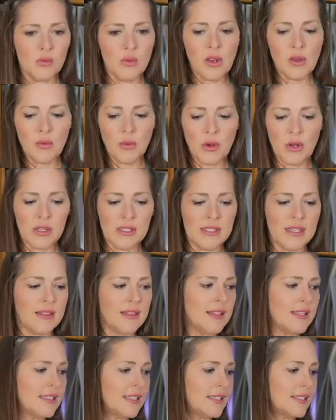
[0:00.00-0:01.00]
now we're going to set
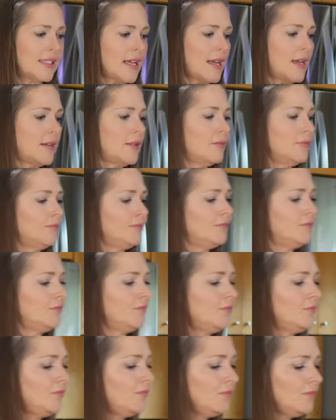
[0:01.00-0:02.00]
these aside.
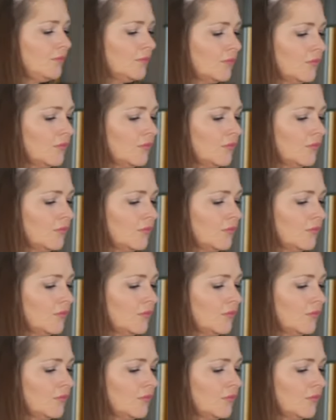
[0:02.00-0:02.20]
So